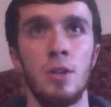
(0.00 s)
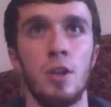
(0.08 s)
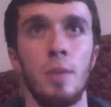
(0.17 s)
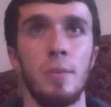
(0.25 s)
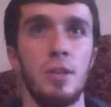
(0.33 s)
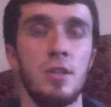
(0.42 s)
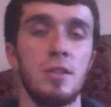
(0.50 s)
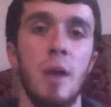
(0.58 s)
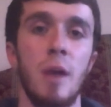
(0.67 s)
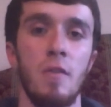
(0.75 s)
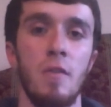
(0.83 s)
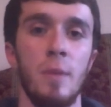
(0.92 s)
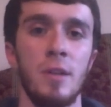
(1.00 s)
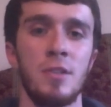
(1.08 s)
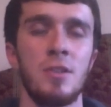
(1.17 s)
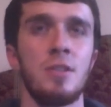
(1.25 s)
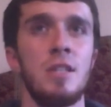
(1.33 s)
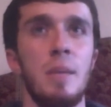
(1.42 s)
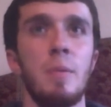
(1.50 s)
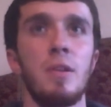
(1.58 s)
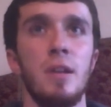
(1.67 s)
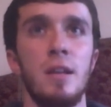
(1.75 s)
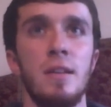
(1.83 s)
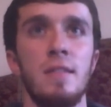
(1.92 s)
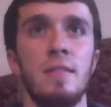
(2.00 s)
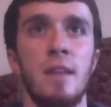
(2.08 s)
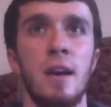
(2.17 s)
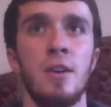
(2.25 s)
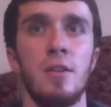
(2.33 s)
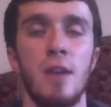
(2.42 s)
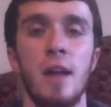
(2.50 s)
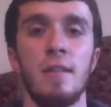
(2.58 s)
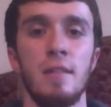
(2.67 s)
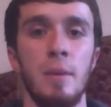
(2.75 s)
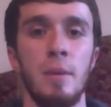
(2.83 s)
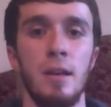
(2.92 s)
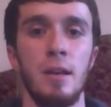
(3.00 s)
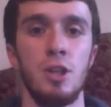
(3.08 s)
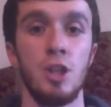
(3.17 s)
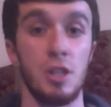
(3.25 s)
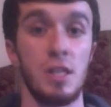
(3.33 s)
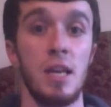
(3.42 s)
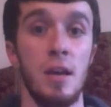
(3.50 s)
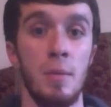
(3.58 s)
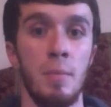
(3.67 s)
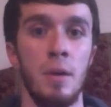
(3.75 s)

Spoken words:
Dark Magician's a powerful monster. Typically in this deck, you're not summoning just him.